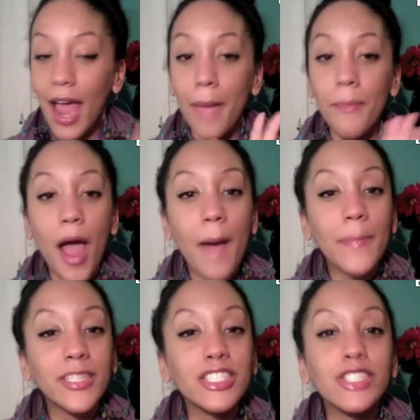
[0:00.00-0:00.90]
I
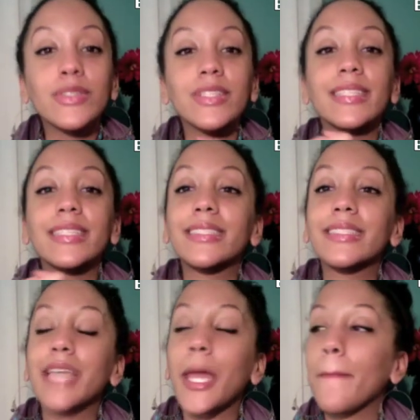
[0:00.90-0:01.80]
promised you that this is
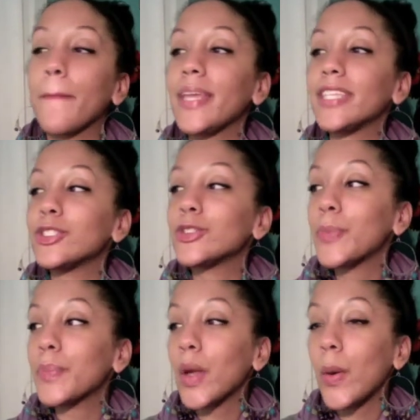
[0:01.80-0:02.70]
gonna be
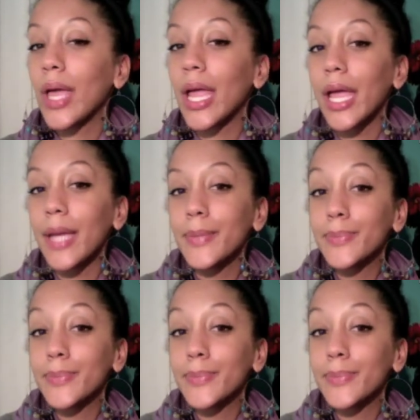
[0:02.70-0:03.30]
super quick.